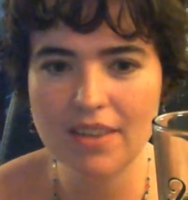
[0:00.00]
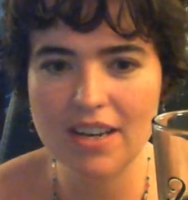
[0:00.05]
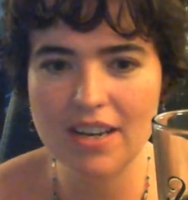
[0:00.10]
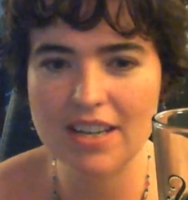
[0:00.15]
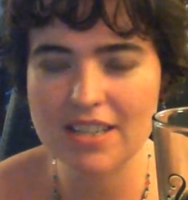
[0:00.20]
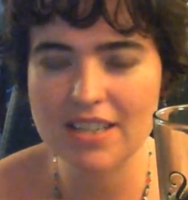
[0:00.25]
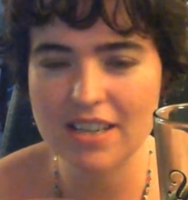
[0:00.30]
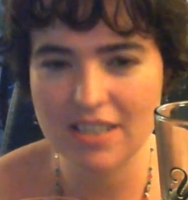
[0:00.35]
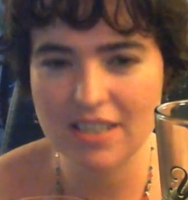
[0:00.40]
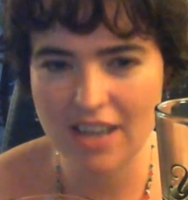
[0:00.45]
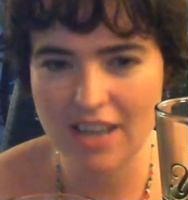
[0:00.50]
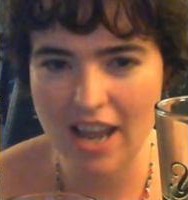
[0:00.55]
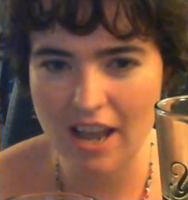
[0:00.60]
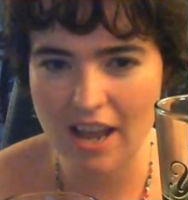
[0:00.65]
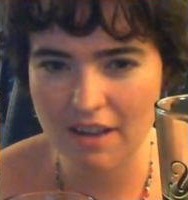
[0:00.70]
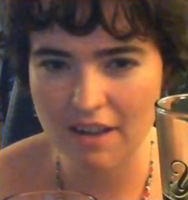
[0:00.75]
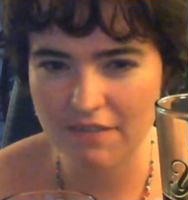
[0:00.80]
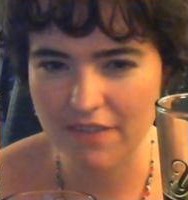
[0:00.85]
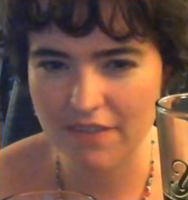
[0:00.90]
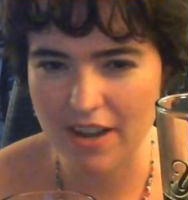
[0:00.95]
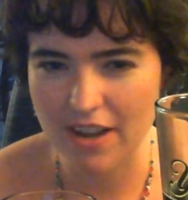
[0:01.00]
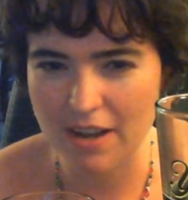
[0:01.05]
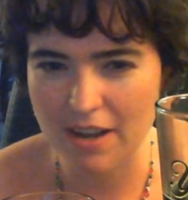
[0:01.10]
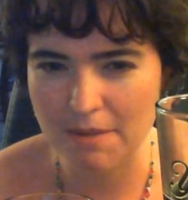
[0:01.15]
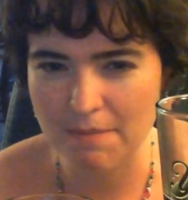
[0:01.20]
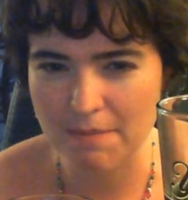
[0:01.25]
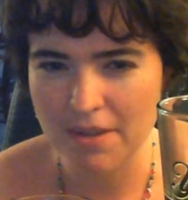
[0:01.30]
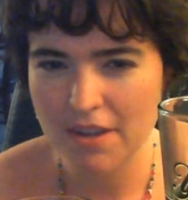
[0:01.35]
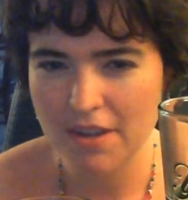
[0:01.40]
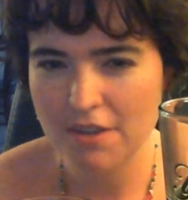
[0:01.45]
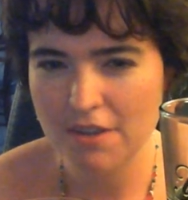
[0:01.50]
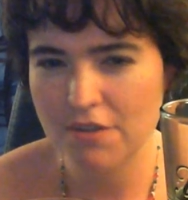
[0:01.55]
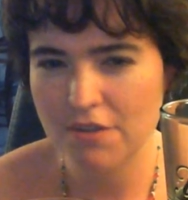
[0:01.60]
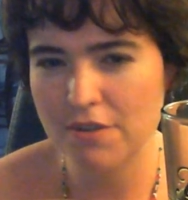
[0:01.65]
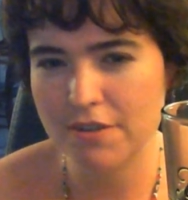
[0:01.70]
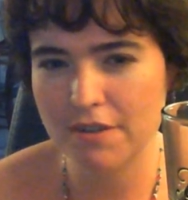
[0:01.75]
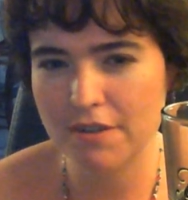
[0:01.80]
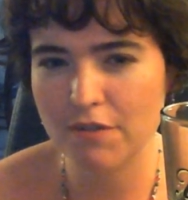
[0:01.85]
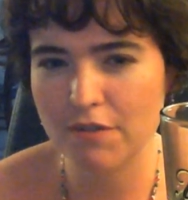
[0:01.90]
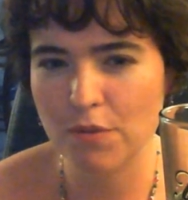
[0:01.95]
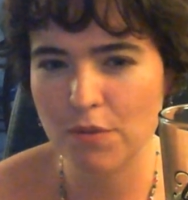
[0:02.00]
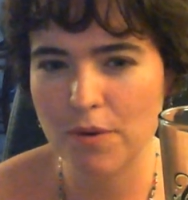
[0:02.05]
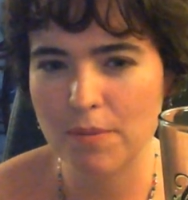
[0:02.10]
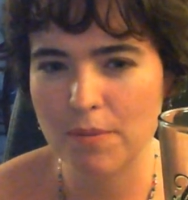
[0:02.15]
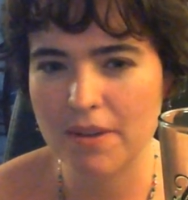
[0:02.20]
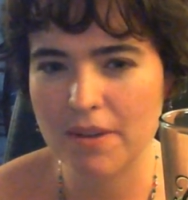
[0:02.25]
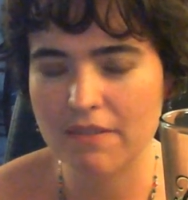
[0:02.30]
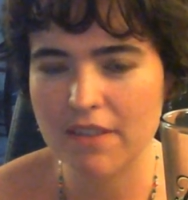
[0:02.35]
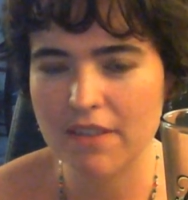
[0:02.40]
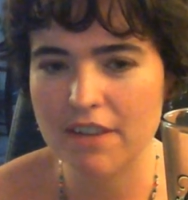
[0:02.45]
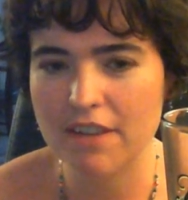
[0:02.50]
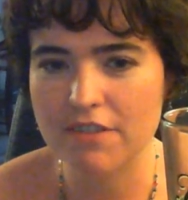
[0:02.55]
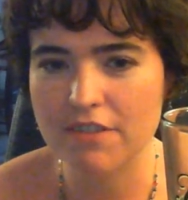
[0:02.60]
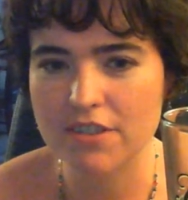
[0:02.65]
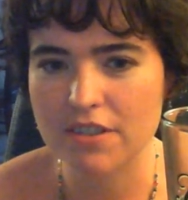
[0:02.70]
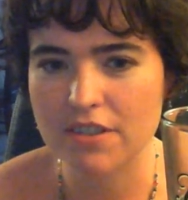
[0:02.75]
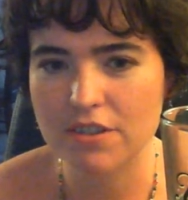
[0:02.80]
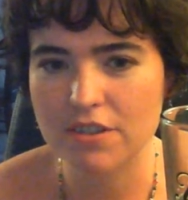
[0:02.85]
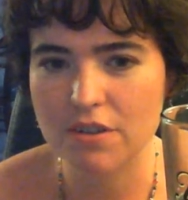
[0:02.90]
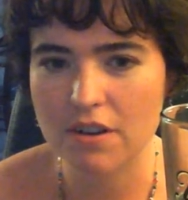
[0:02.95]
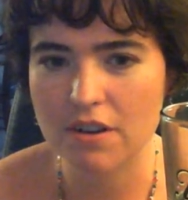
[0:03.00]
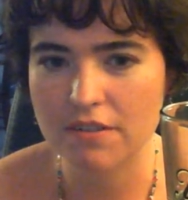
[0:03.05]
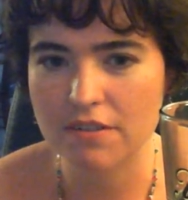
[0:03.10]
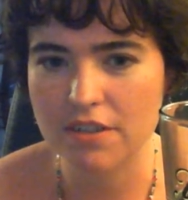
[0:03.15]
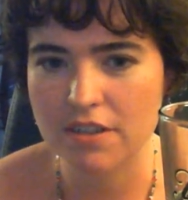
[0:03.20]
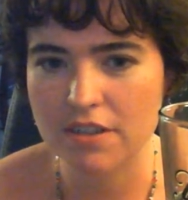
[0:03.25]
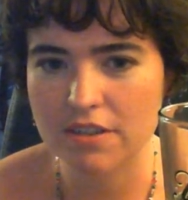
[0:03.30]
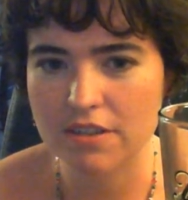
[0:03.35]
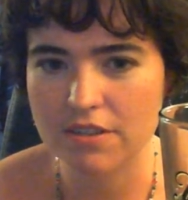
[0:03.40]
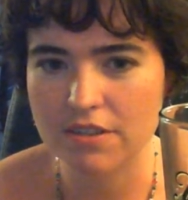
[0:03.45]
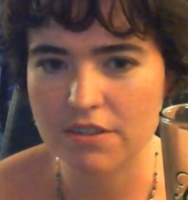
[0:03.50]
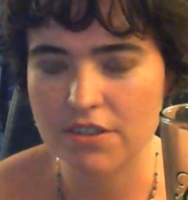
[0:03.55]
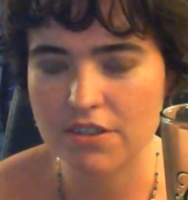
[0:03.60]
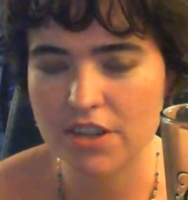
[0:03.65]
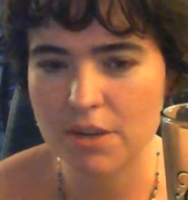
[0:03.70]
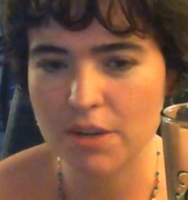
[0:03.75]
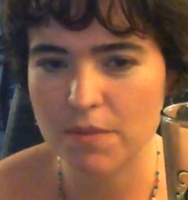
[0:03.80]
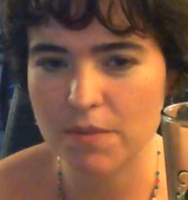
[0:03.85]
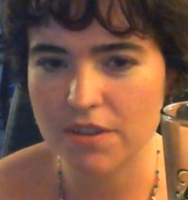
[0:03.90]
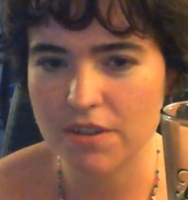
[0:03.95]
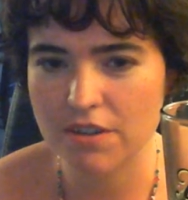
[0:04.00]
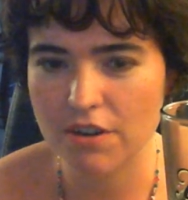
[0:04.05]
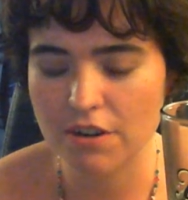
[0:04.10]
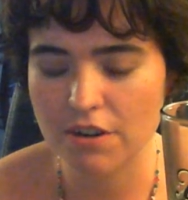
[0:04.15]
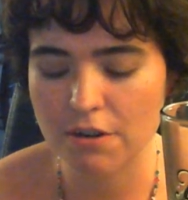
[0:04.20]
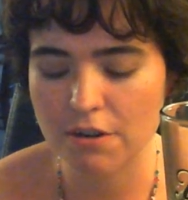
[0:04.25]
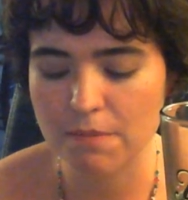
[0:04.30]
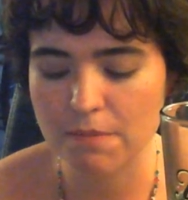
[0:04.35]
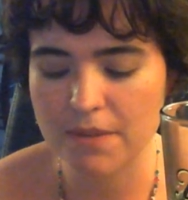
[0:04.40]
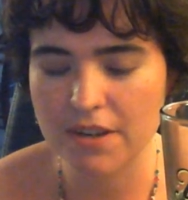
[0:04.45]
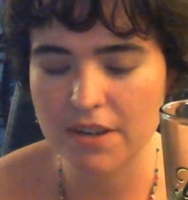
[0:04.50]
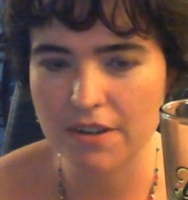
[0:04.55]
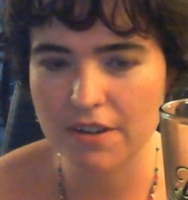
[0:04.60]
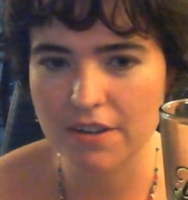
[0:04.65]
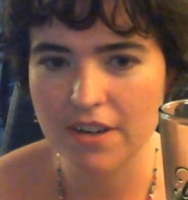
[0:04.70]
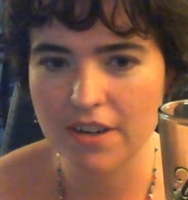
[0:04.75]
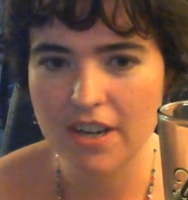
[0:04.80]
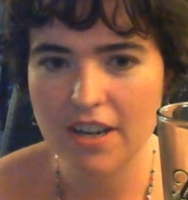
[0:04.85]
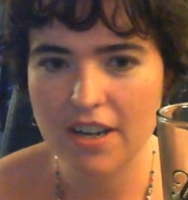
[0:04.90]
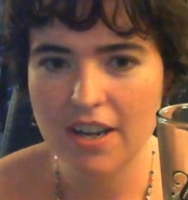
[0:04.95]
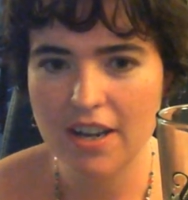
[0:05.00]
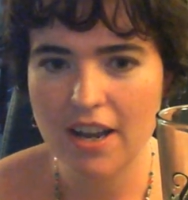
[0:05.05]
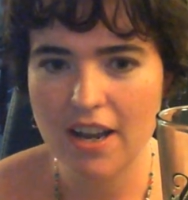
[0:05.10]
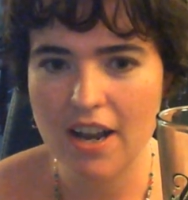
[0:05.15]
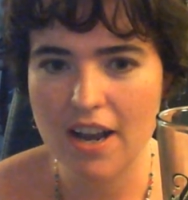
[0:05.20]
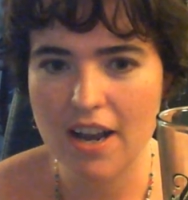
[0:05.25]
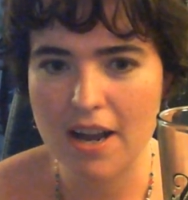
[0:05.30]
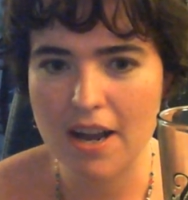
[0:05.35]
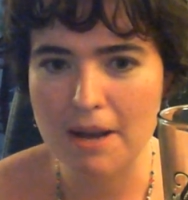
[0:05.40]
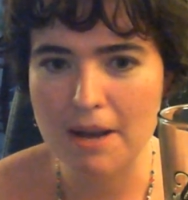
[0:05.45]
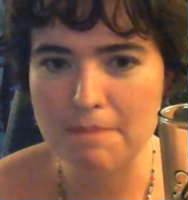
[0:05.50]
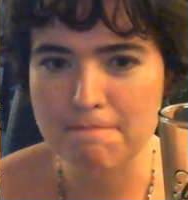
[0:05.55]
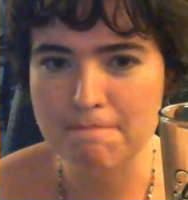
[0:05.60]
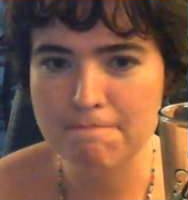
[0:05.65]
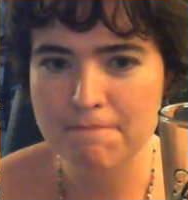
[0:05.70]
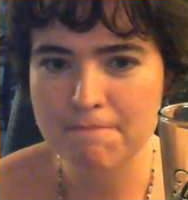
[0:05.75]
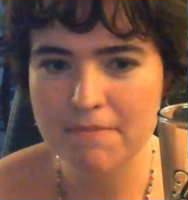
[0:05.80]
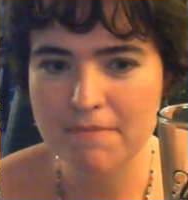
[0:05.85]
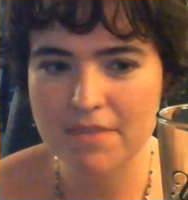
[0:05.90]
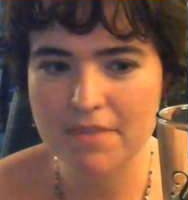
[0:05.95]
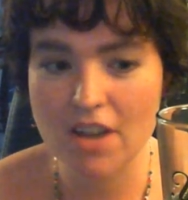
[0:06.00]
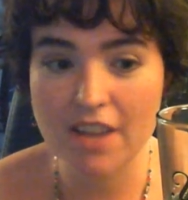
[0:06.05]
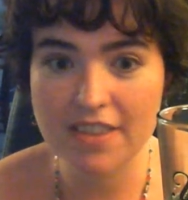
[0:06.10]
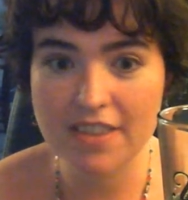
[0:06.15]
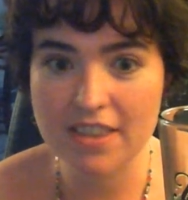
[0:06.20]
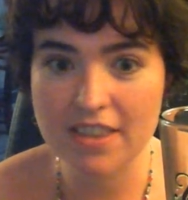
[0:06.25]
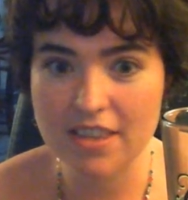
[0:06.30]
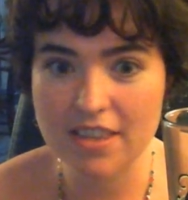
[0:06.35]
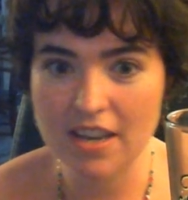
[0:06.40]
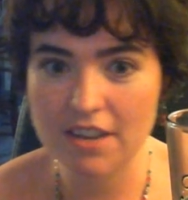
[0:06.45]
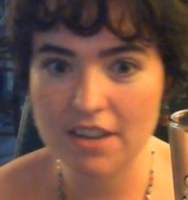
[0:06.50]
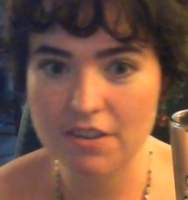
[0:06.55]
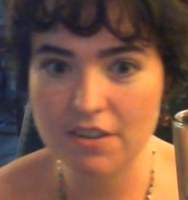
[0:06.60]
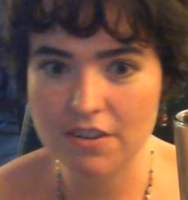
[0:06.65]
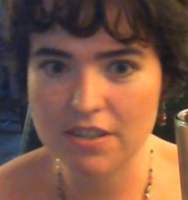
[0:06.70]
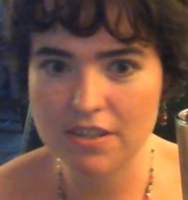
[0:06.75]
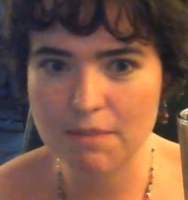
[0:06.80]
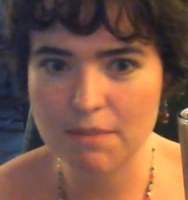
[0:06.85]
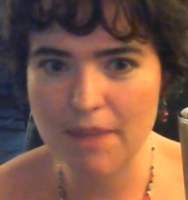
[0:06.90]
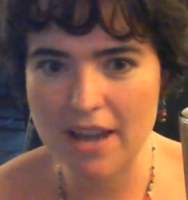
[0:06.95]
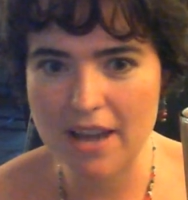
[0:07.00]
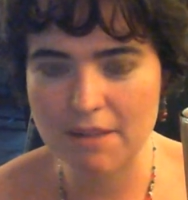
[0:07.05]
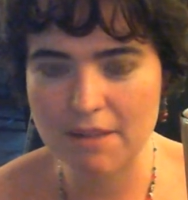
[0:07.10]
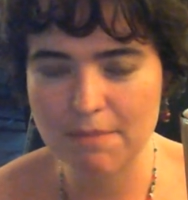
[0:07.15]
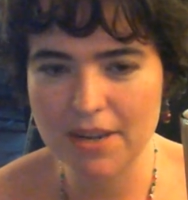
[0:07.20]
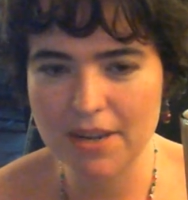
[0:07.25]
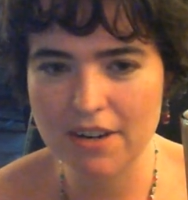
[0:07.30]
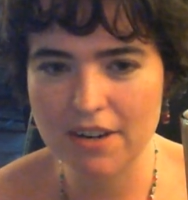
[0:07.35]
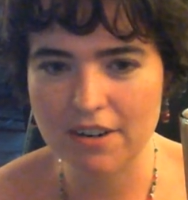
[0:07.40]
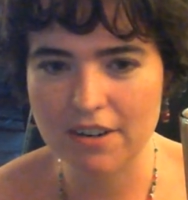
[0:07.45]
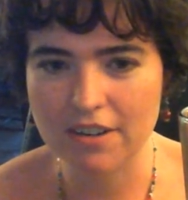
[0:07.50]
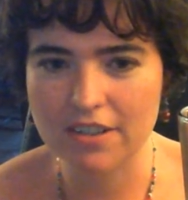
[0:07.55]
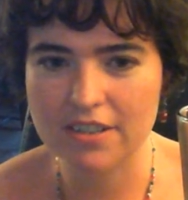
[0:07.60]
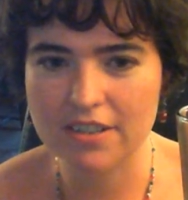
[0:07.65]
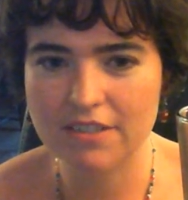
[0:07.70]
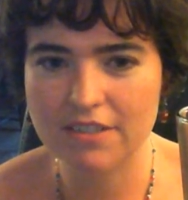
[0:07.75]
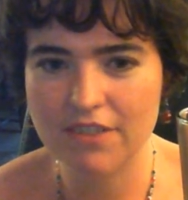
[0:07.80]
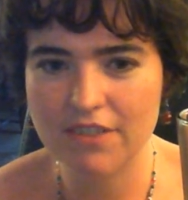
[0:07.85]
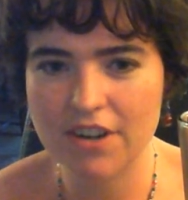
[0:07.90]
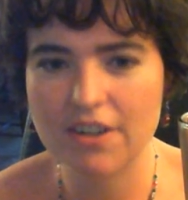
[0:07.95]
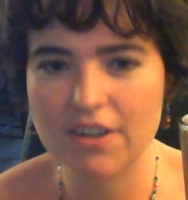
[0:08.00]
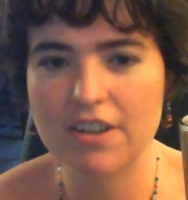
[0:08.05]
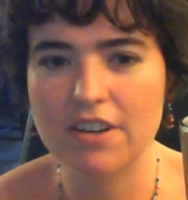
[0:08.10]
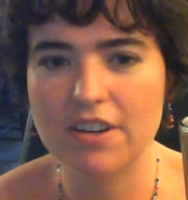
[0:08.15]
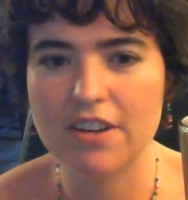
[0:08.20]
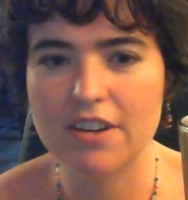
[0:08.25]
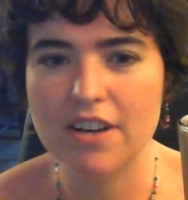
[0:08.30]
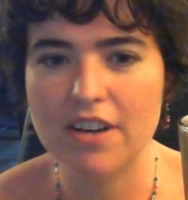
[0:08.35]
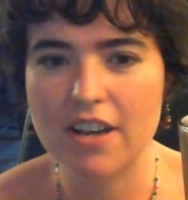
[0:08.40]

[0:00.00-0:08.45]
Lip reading: It doesn't have those overwhelming flavors that you often associate with a darker beer. Not that the other is a bad beer, it's very good.